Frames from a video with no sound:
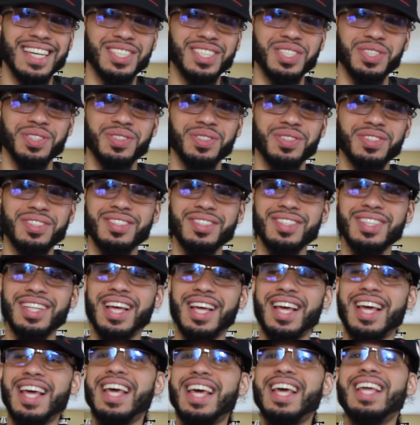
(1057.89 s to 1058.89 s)
issues.
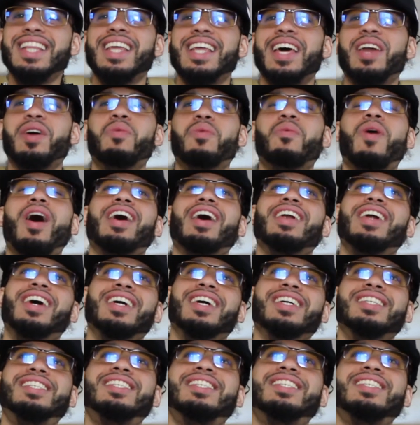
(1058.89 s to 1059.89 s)
They don't want
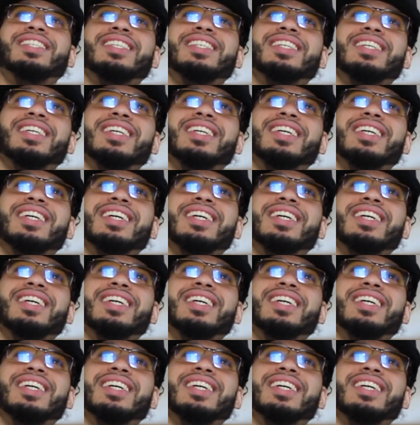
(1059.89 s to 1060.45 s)
us,